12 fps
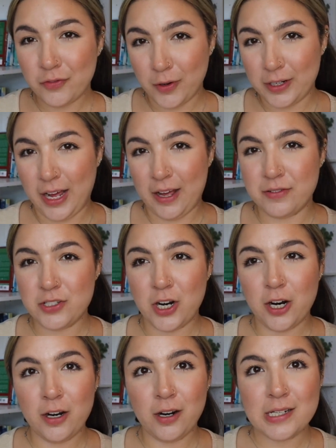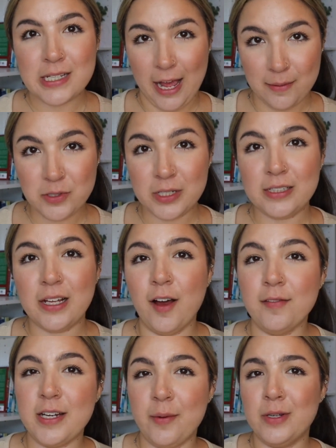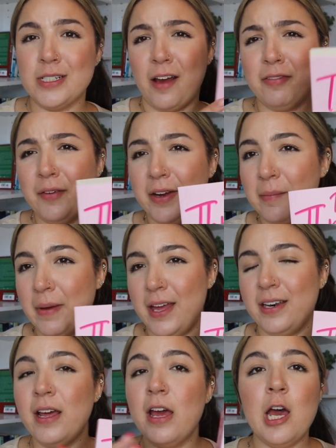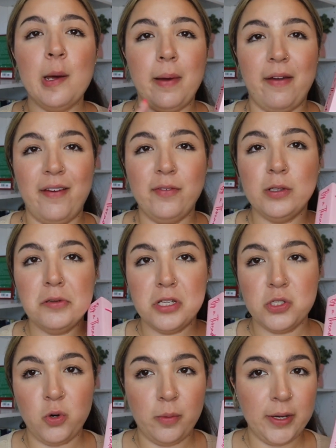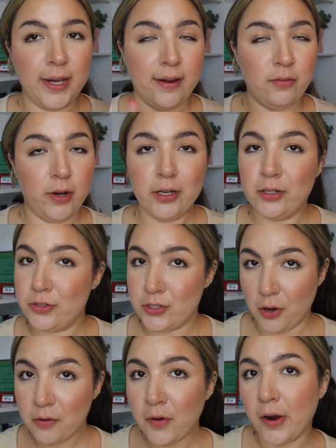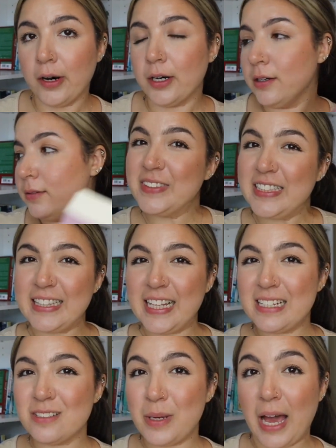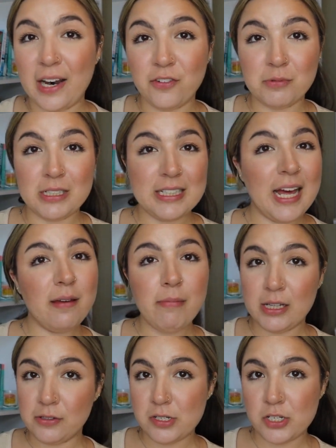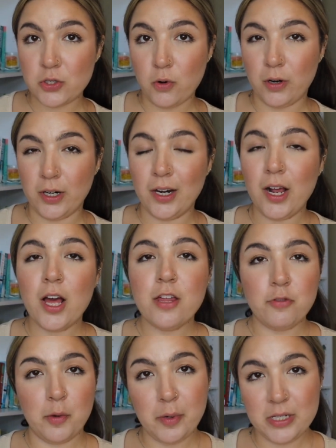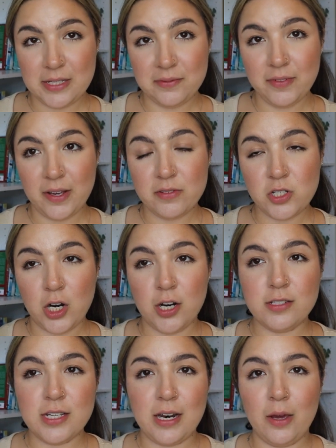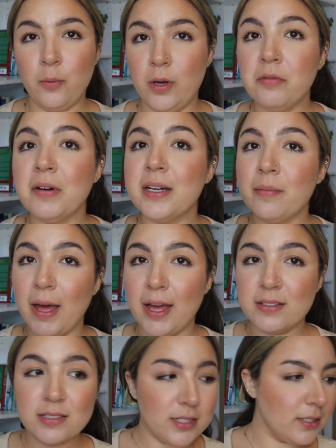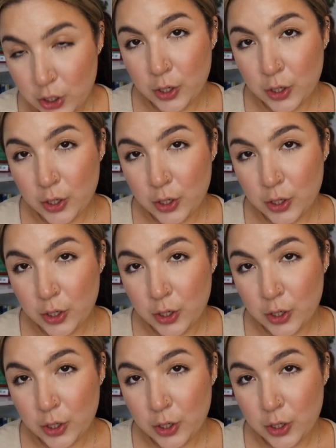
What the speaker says: 4.5 stars. Absolutely loved and would definitely recommend. My favorite Lucy Score book I've read so far. Things We Hide from the Light by Lucy Score, 3.75 stars and I would recommend.